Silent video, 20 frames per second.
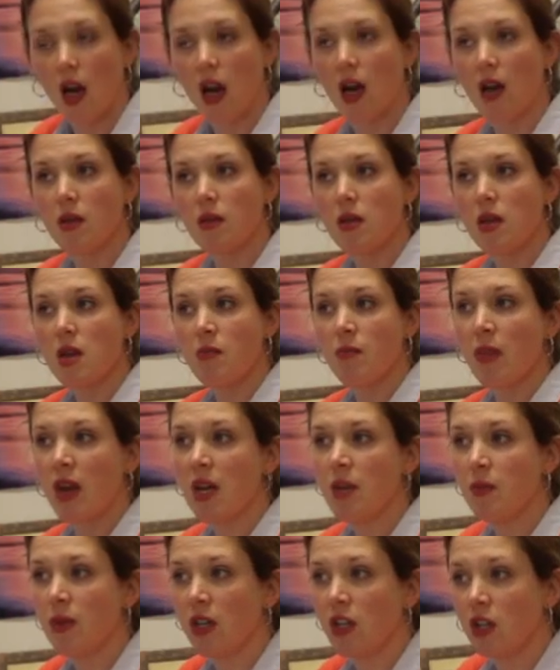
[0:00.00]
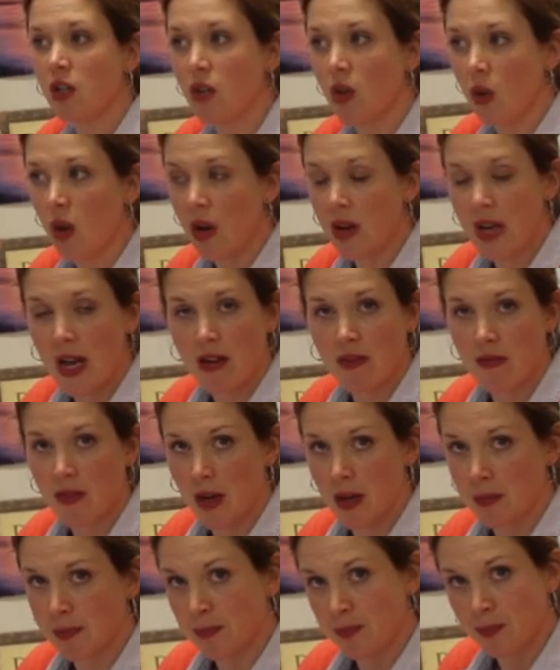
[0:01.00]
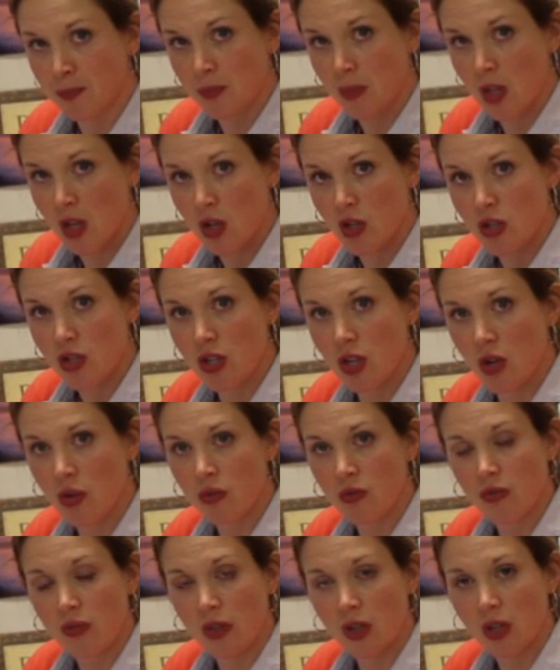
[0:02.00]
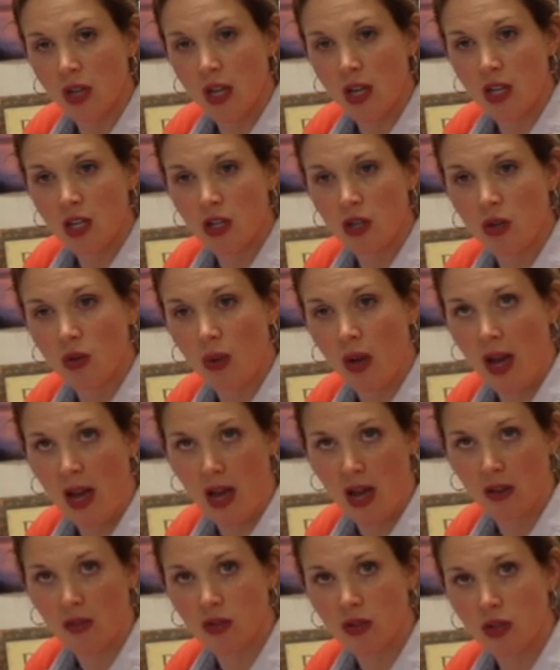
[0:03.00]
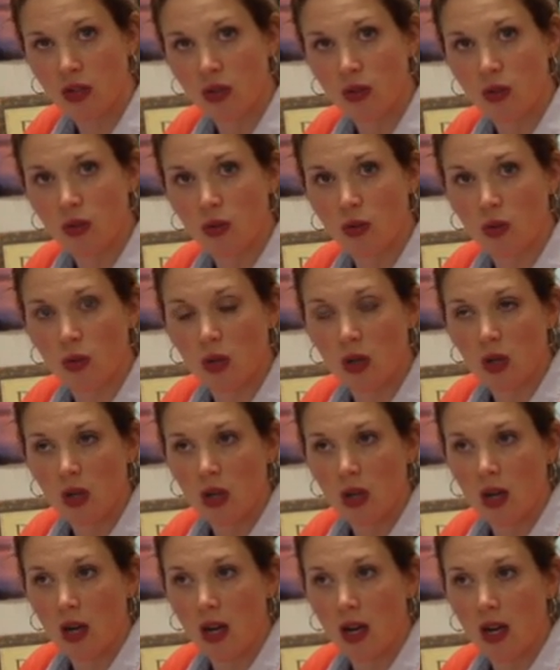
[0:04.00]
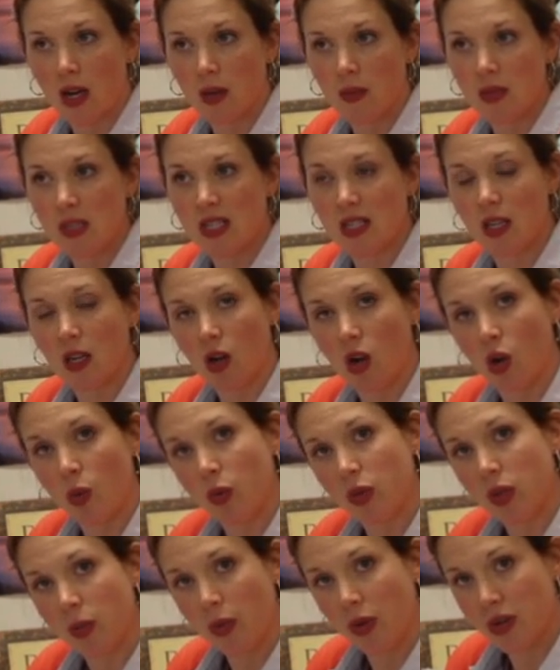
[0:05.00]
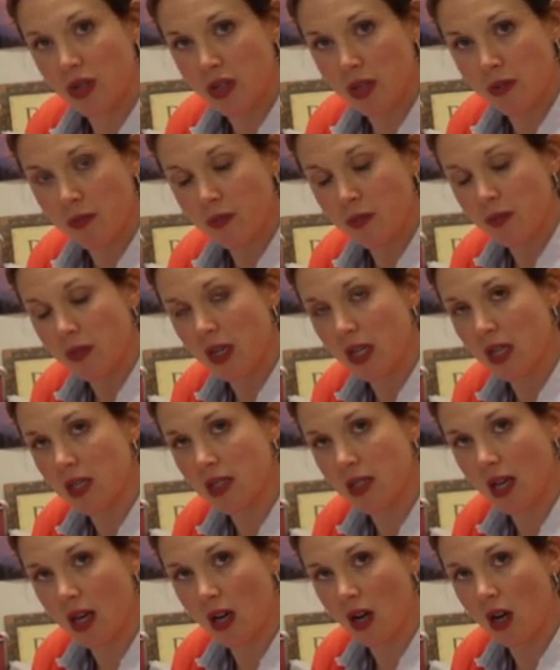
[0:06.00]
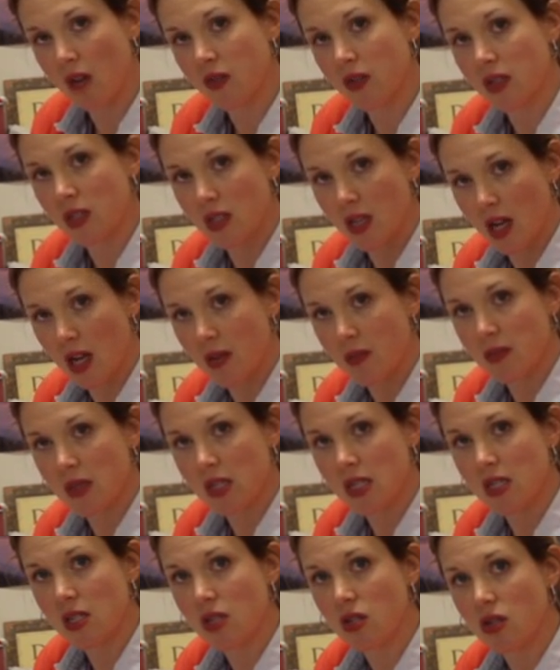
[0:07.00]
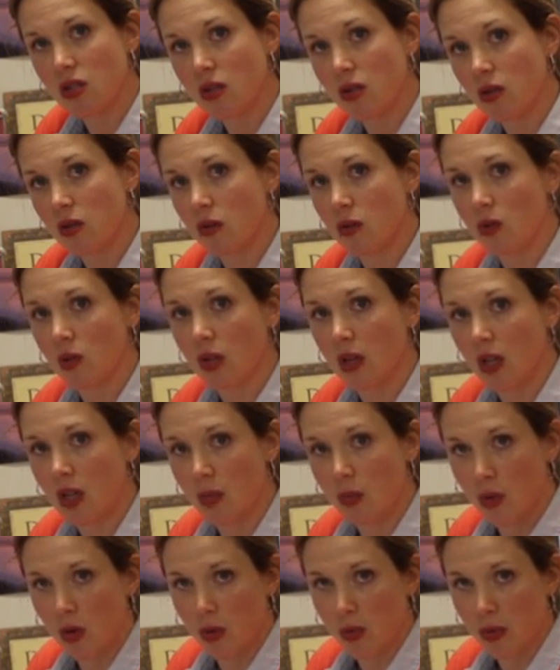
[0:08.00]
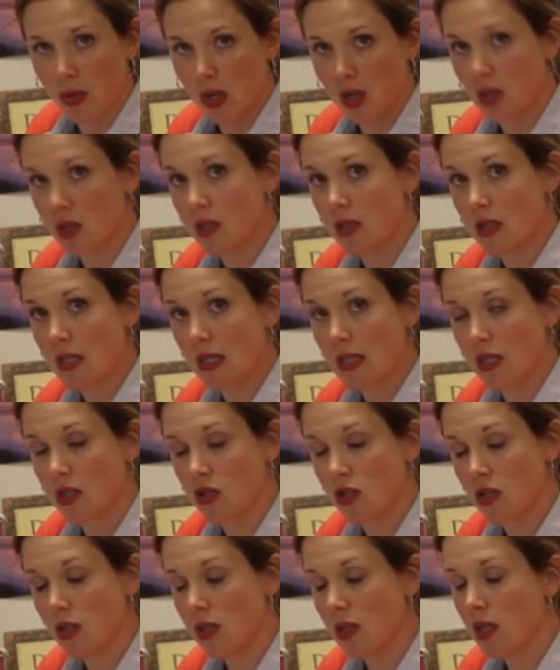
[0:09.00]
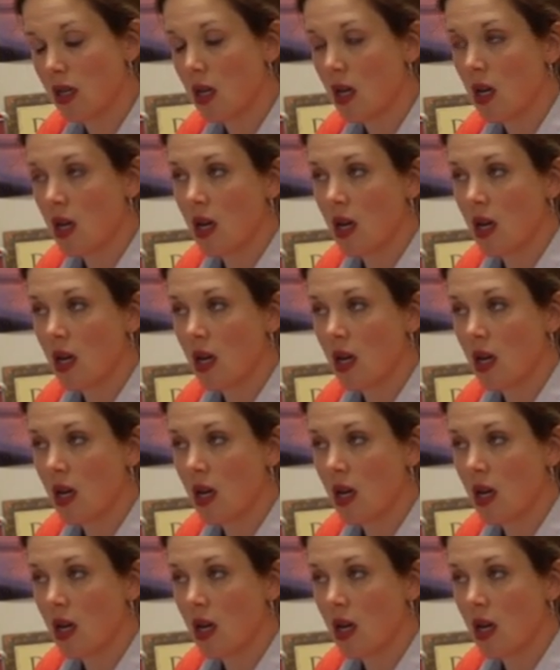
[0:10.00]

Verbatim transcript: Uh, in my opinion, go out and have fun. Don't feel like you have to um, sit at home with a person because that oftentimes leads to inappropriate decisions.